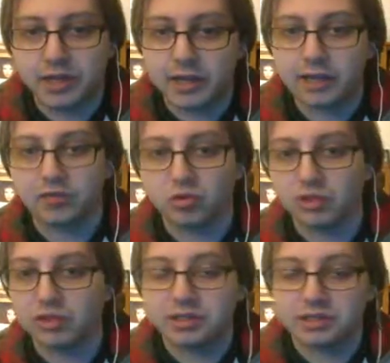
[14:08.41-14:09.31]
I have 3
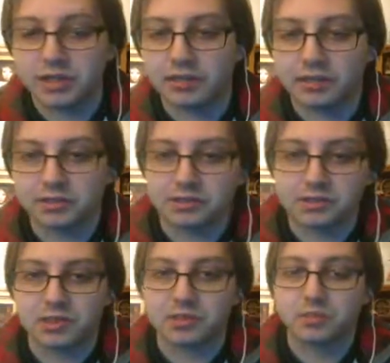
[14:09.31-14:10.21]
things I'd like to
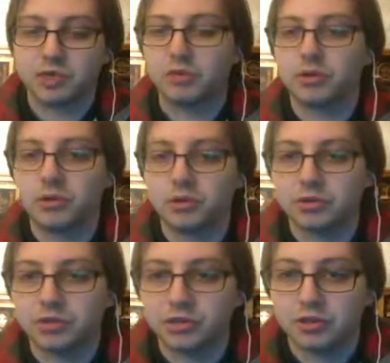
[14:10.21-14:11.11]
discuss, but I want to know
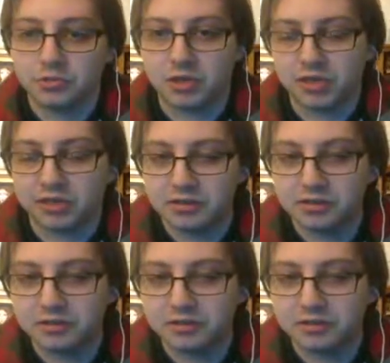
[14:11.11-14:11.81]
what's on your mind.